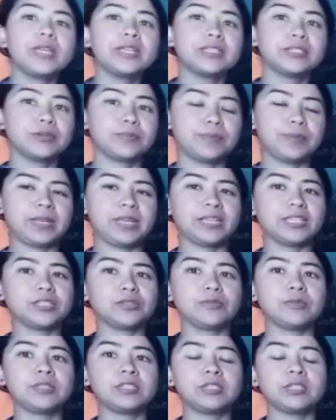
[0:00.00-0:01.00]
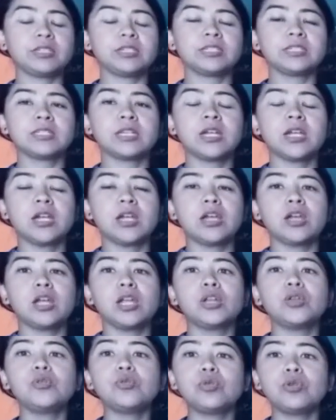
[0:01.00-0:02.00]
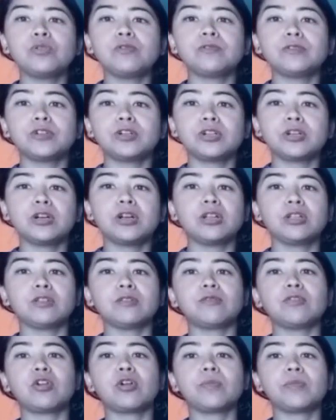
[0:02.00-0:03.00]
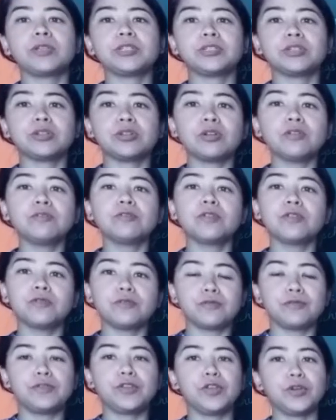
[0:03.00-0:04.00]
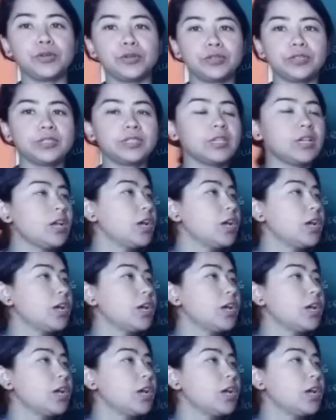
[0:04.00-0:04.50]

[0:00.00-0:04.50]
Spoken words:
is a place which is known for the formation of fjords.